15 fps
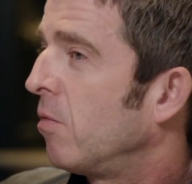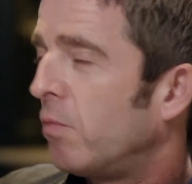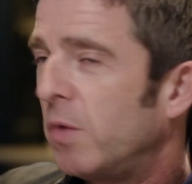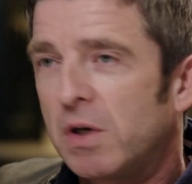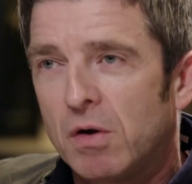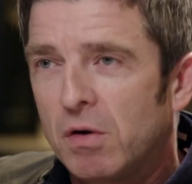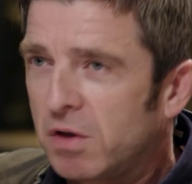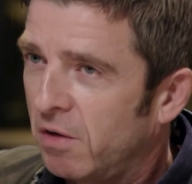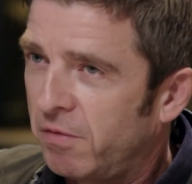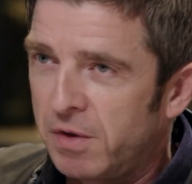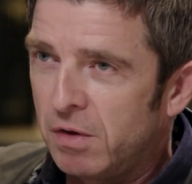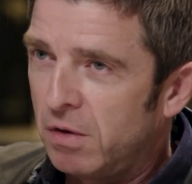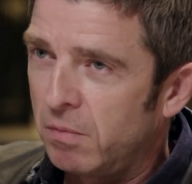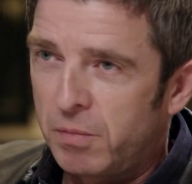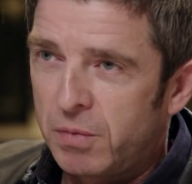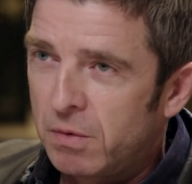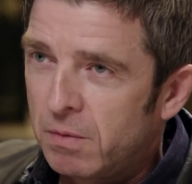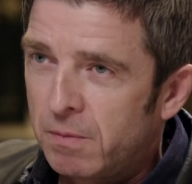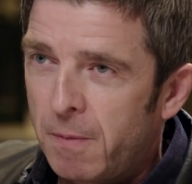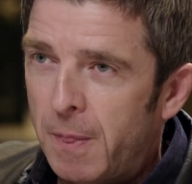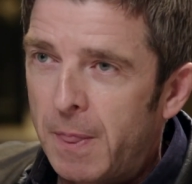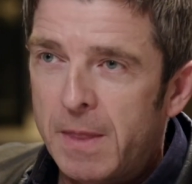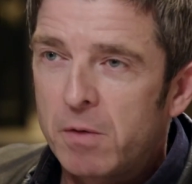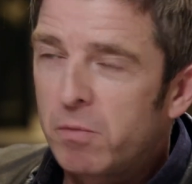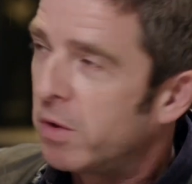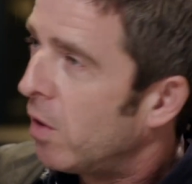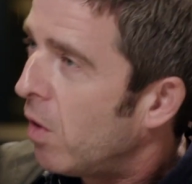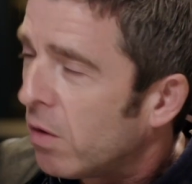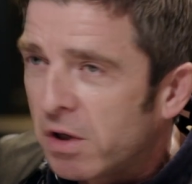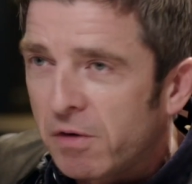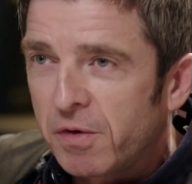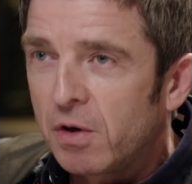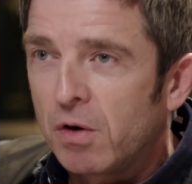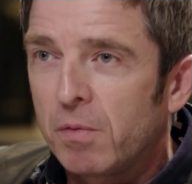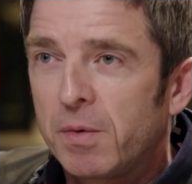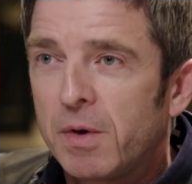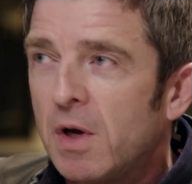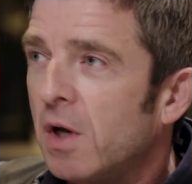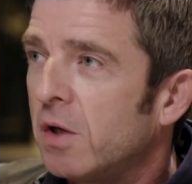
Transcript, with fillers: we'd all given it up. Yeah. We'd all given it up.